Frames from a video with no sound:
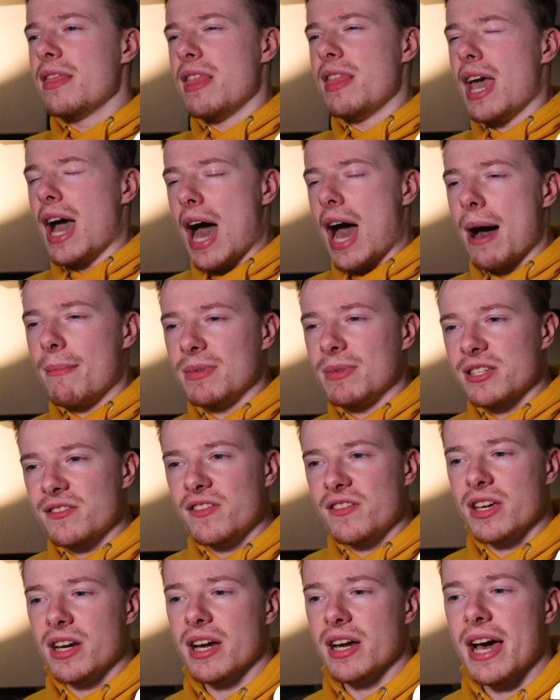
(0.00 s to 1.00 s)
the
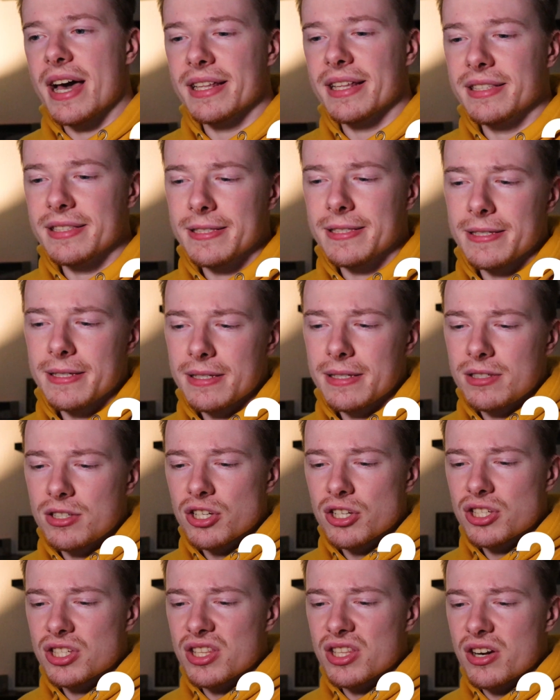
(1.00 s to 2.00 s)
atmosphere and
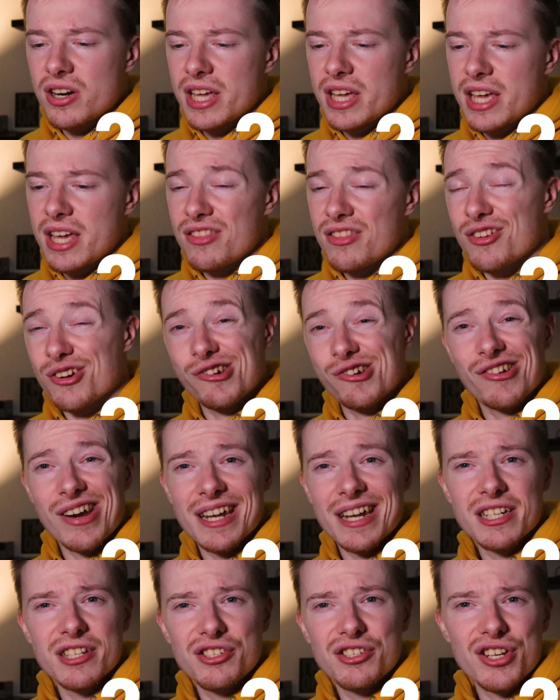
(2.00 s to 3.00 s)
just their
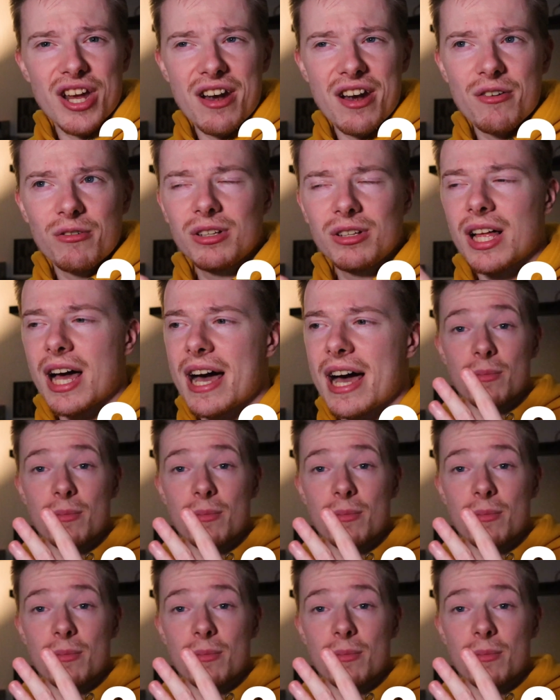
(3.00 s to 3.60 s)
grid in general.